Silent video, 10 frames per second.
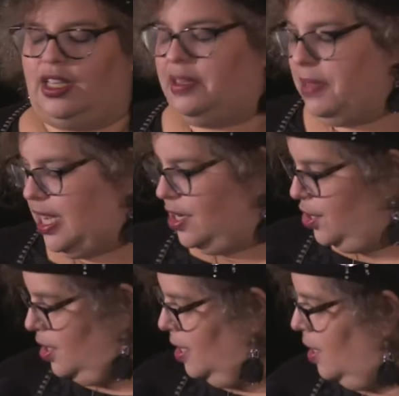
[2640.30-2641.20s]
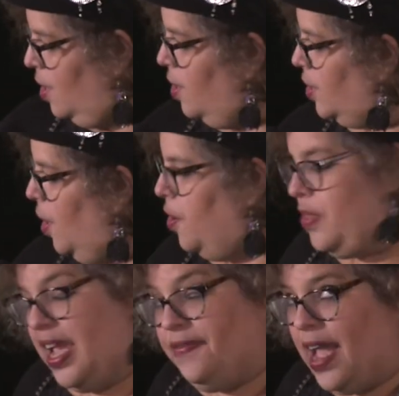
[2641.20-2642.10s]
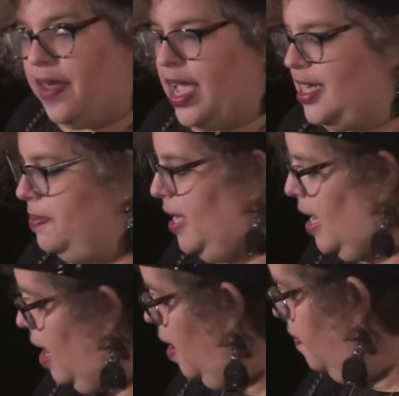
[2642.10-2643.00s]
on the beach? So they found that to be a, a